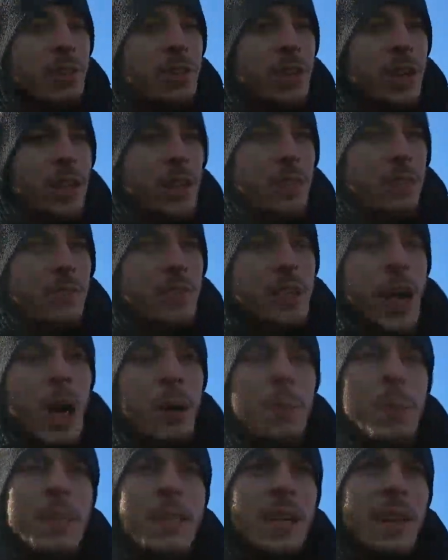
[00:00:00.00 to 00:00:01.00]
I started to
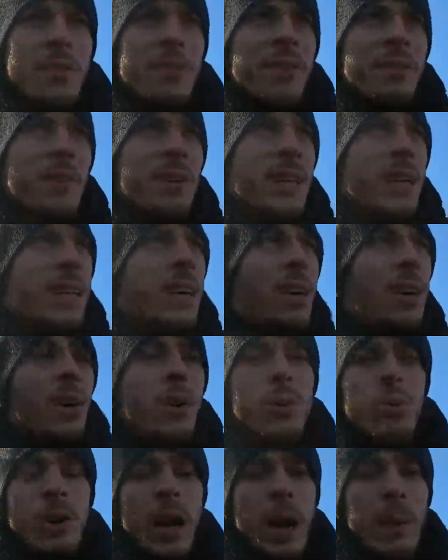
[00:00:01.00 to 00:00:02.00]
doubt myself and feel like,
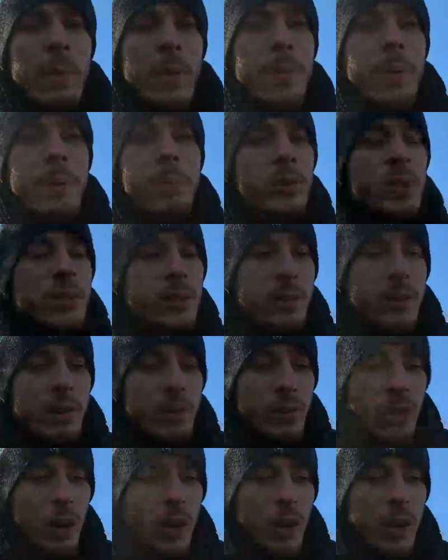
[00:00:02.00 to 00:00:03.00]
oh crap, maybe I'm doing
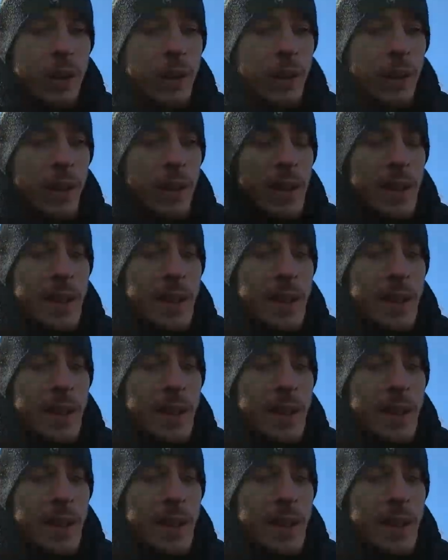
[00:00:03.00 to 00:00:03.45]
something wrong.